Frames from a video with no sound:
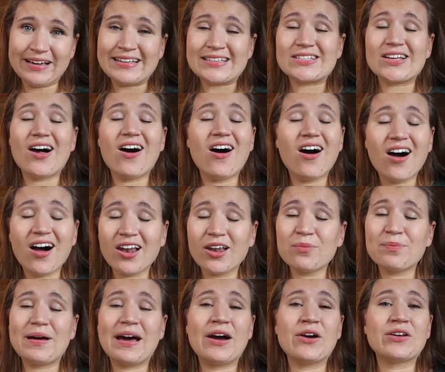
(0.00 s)
it's all
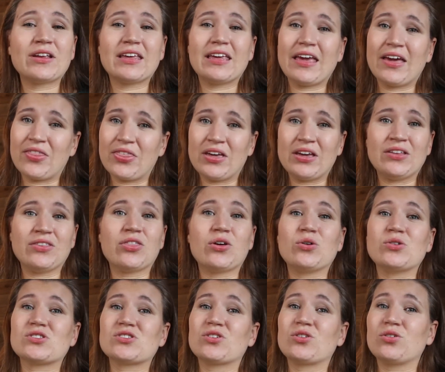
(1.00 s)
about getting
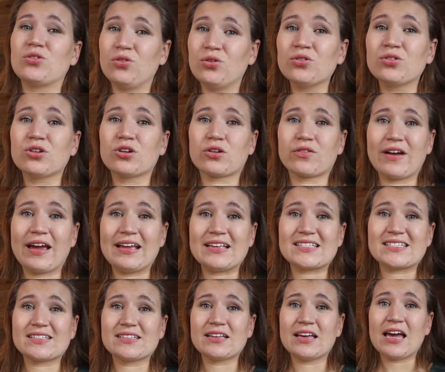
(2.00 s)
those good
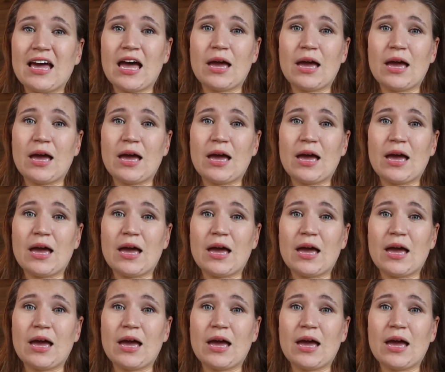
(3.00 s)
grades.